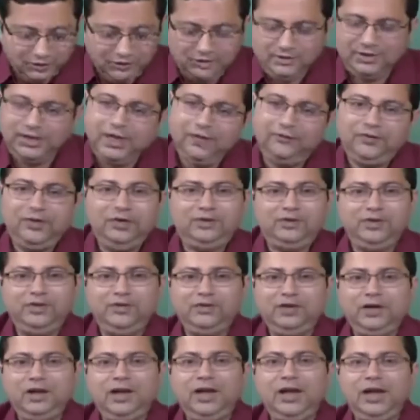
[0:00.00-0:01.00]
So, therefore,
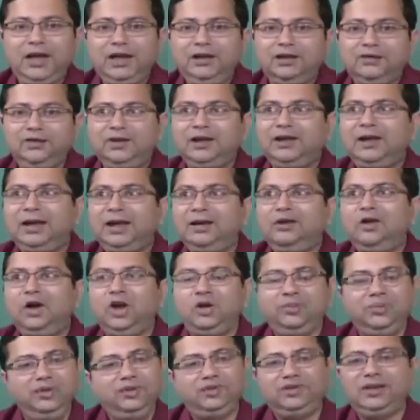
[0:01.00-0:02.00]
essentially ignition
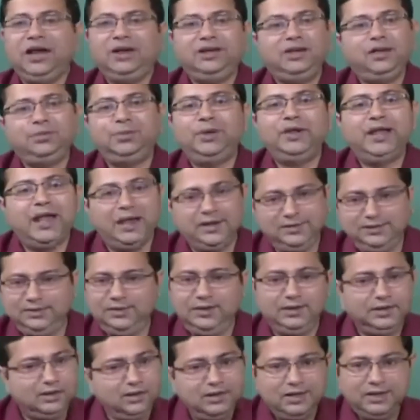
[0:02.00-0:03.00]
cannot be started by
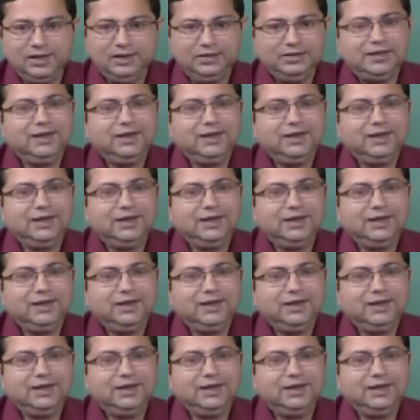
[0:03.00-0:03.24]
accident.